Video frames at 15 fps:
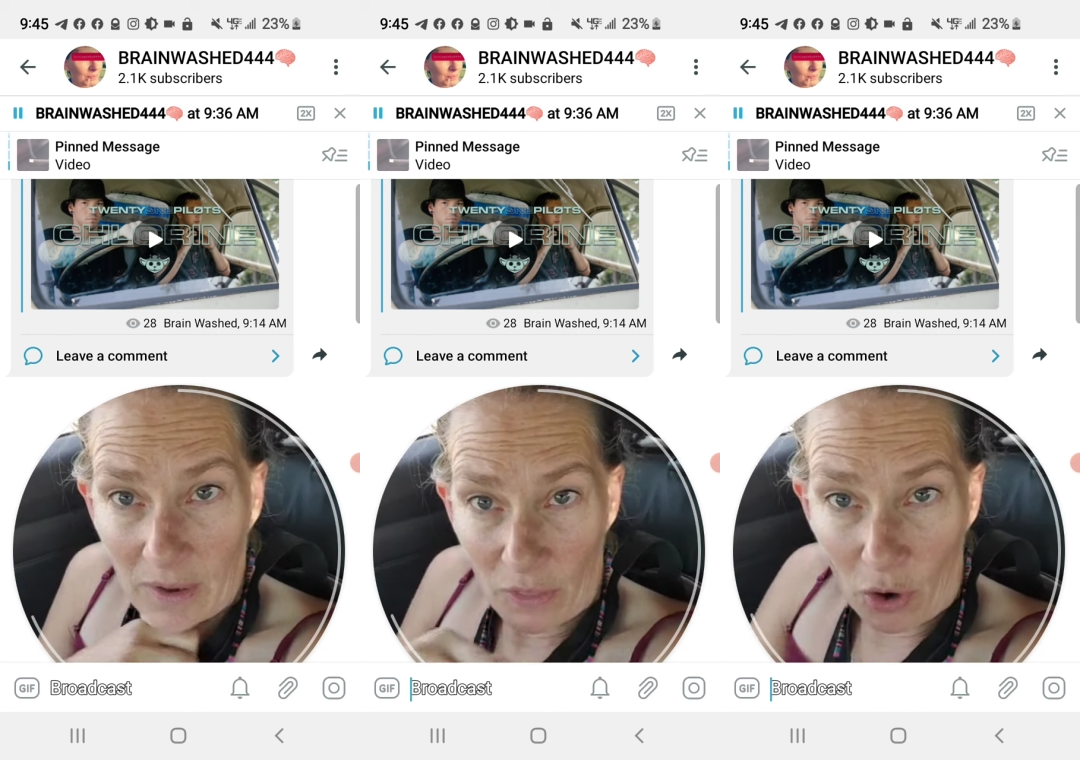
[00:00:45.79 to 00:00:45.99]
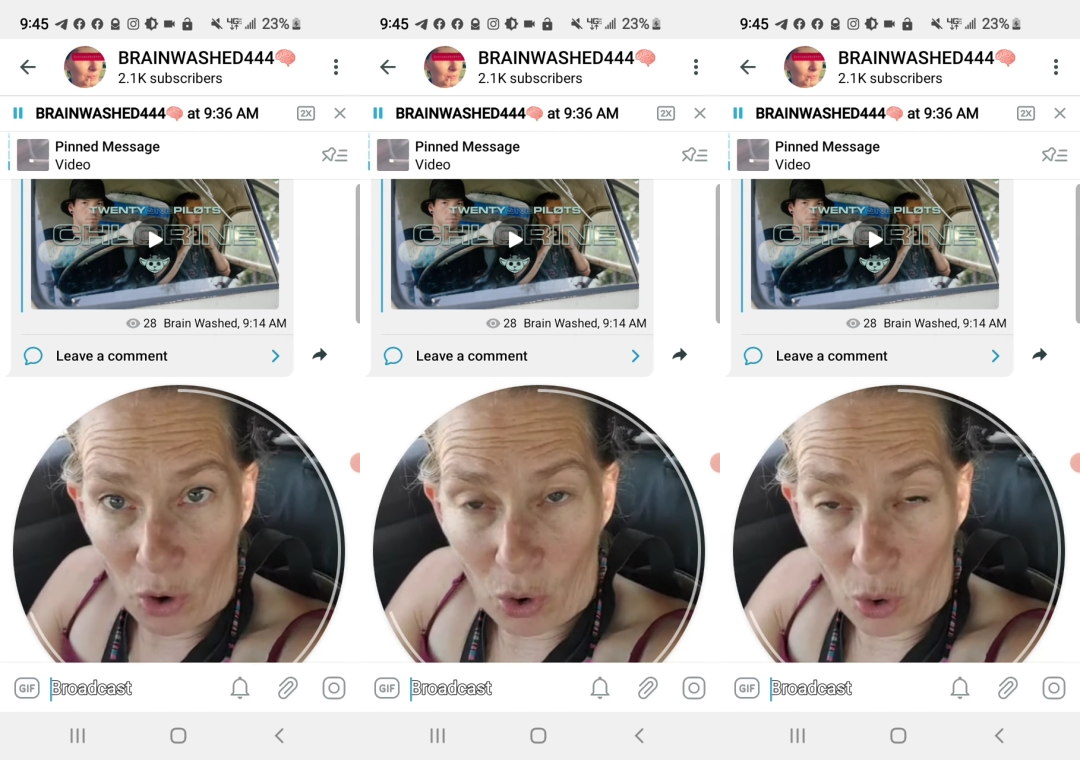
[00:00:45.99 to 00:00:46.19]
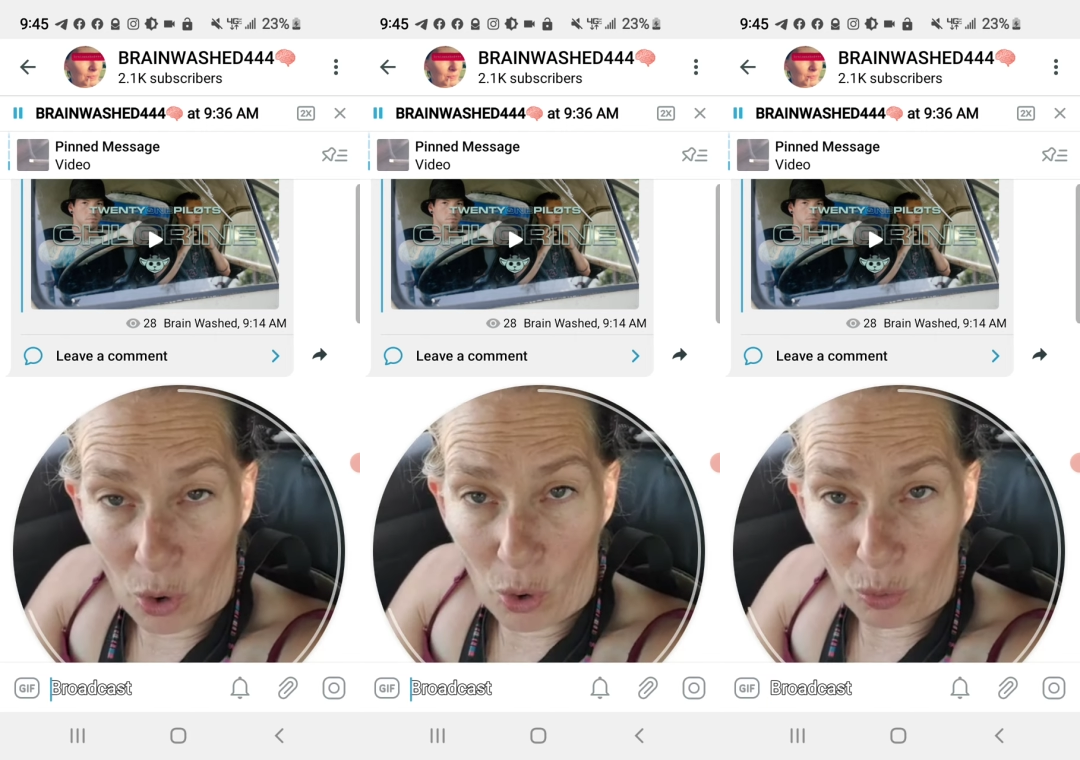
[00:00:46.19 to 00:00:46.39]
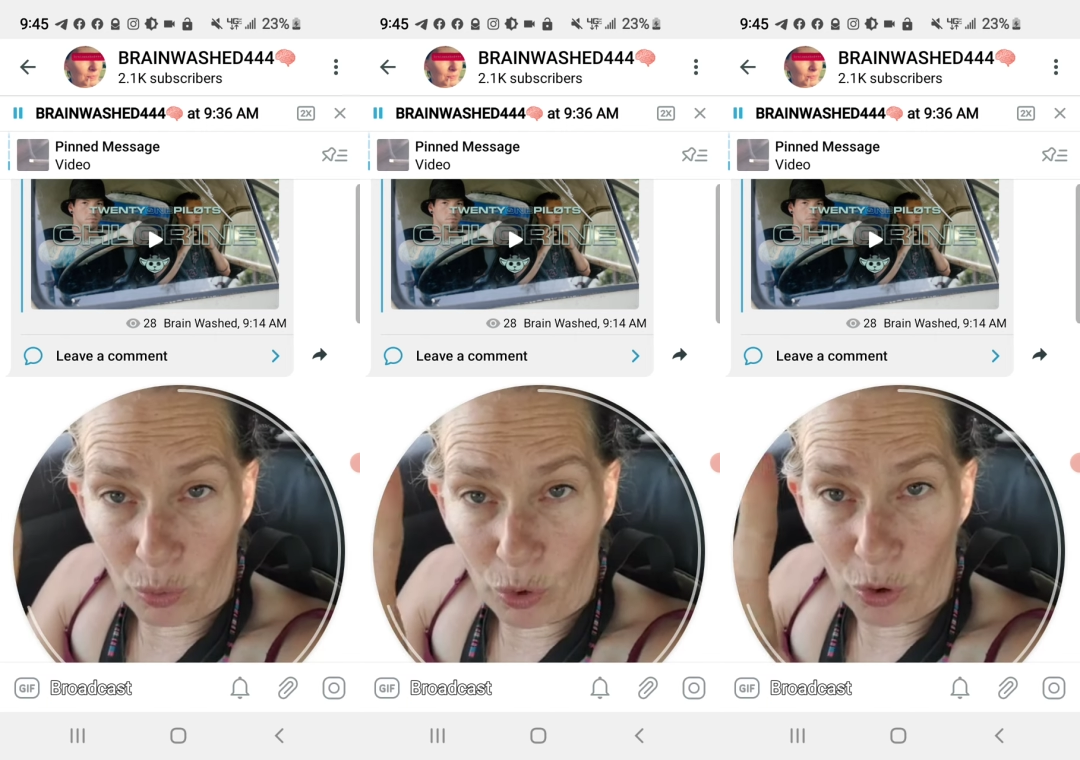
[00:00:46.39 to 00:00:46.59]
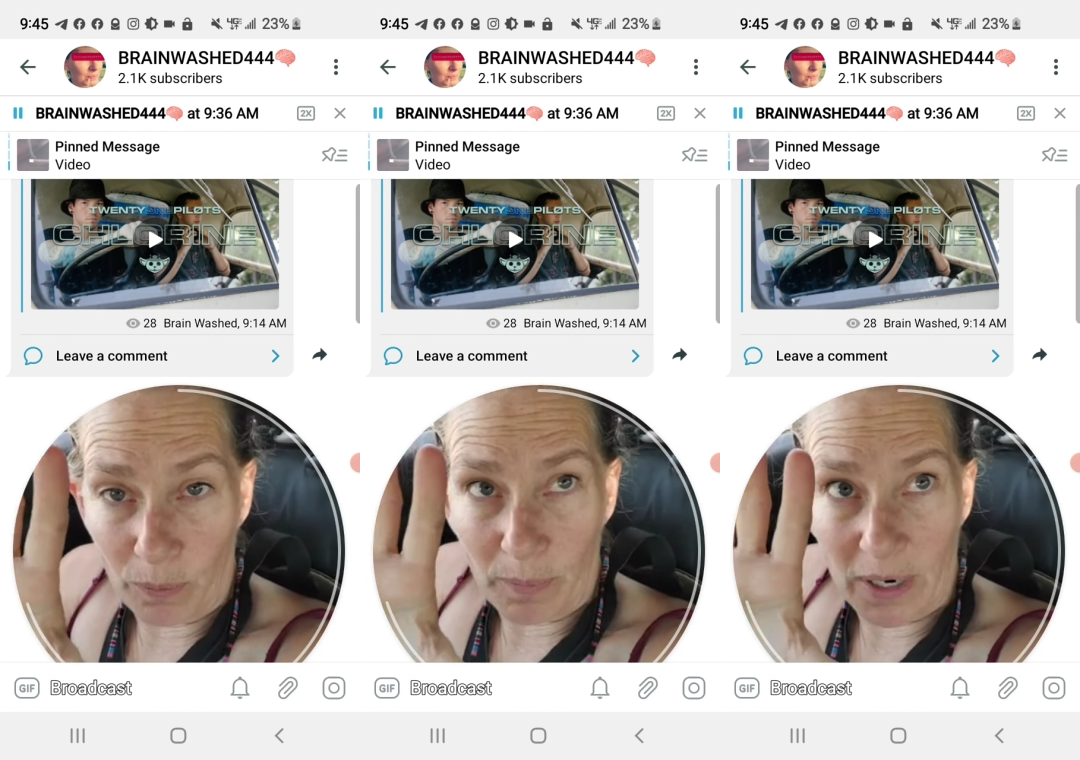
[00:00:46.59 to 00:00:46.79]
And the whole
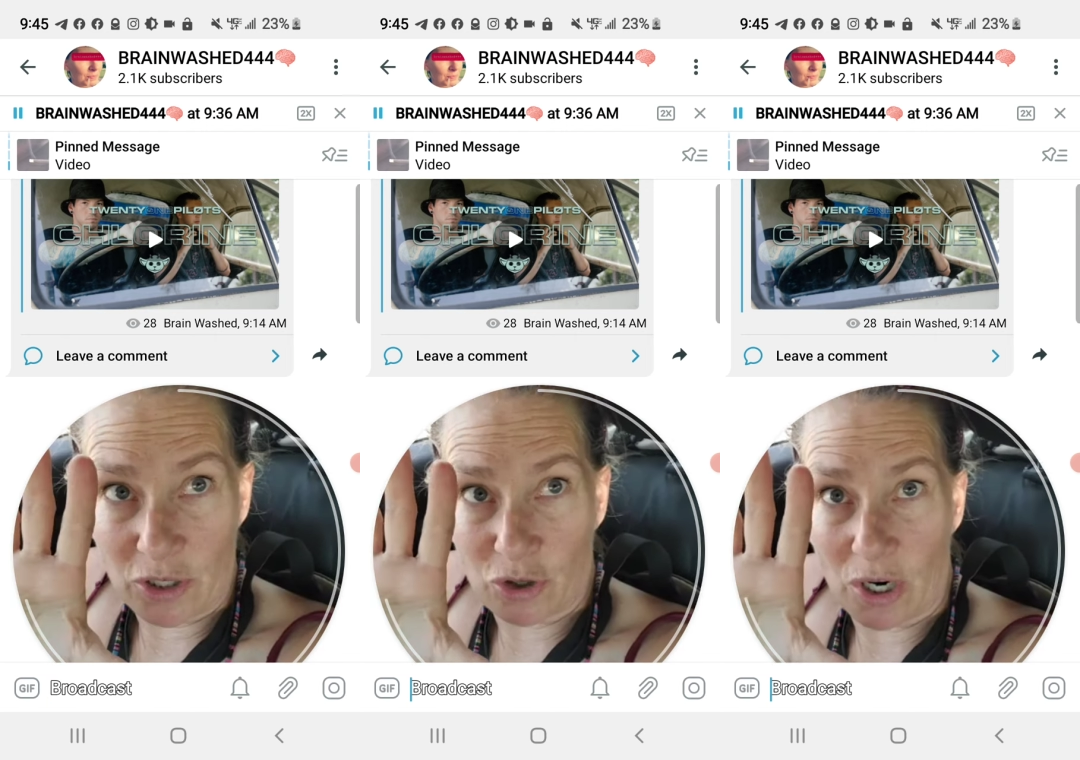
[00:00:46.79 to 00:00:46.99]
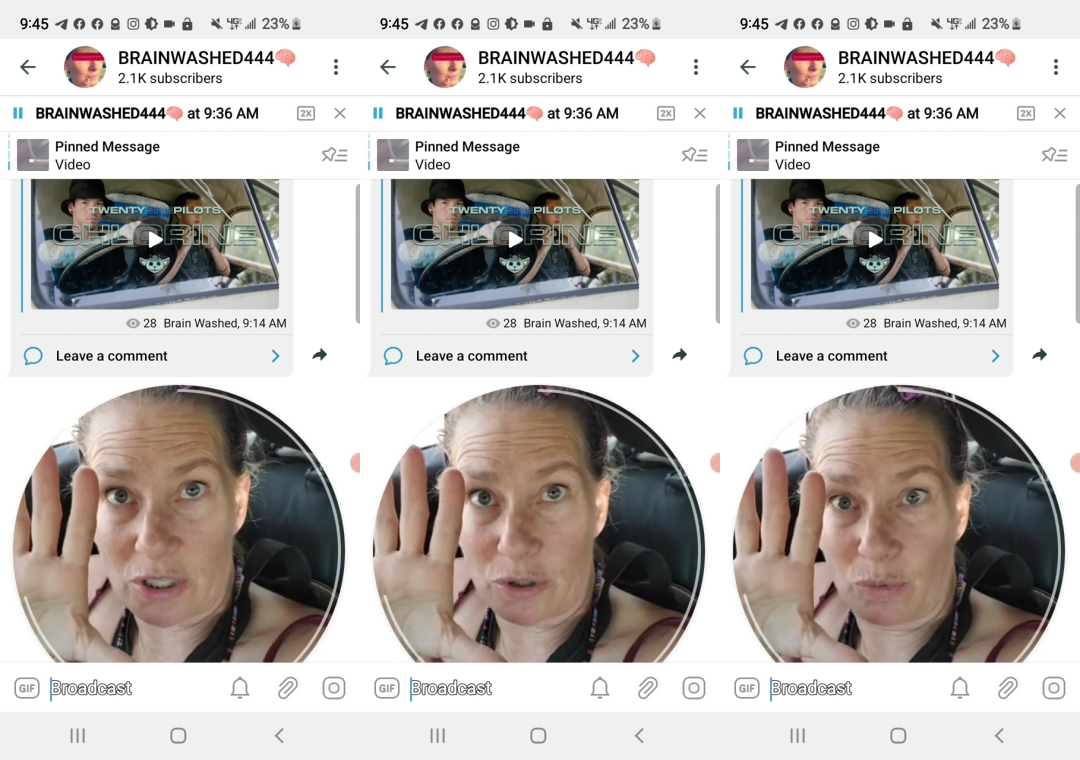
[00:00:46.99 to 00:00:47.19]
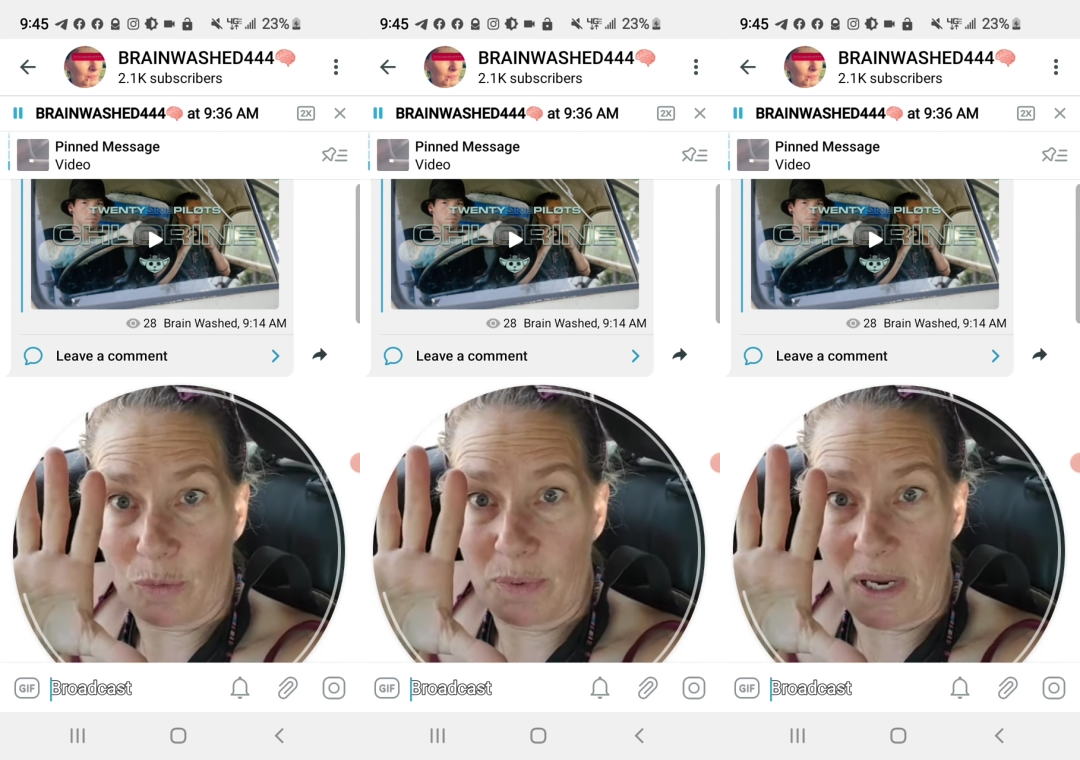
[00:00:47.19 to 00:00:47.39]
room, my dresser